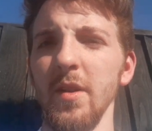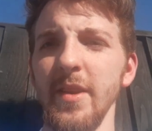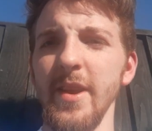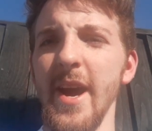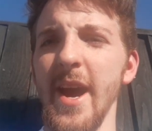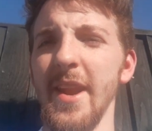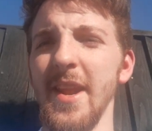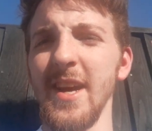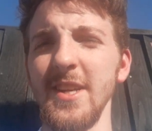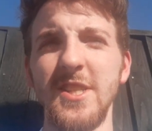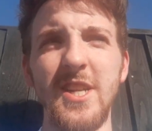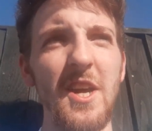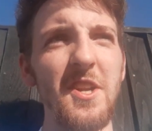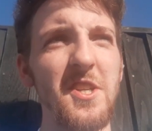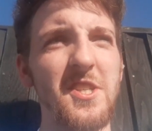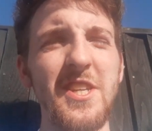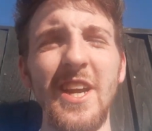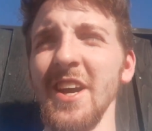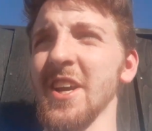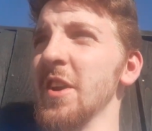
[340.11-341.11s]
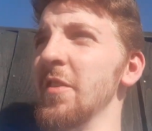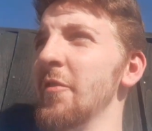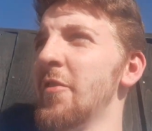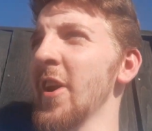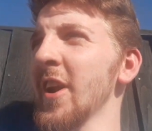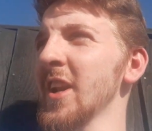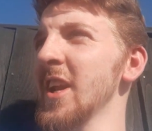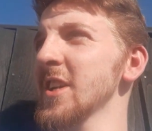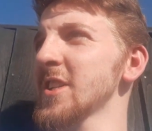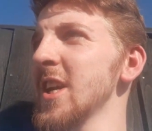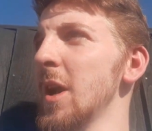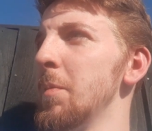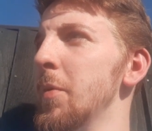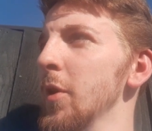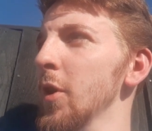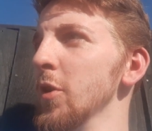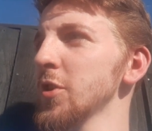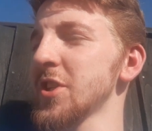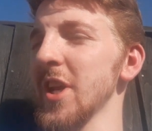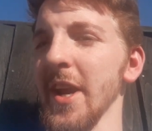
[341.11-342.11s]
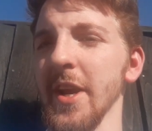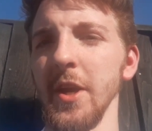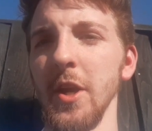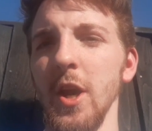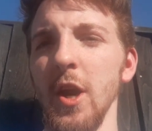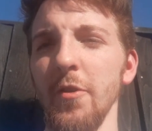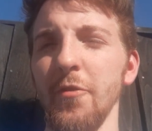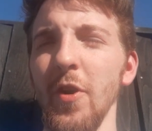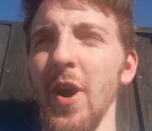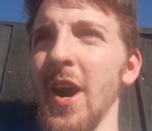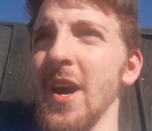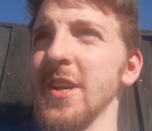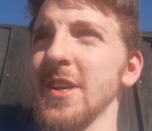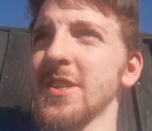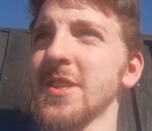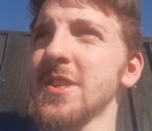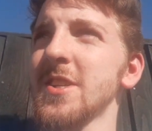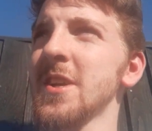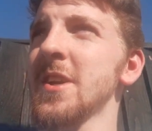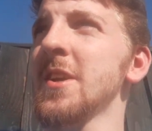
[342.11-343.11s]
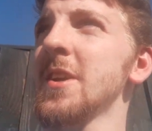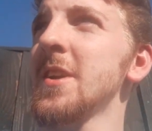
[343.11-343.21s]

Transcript: Yeah, that's like the second thing that's happened all second half, that is.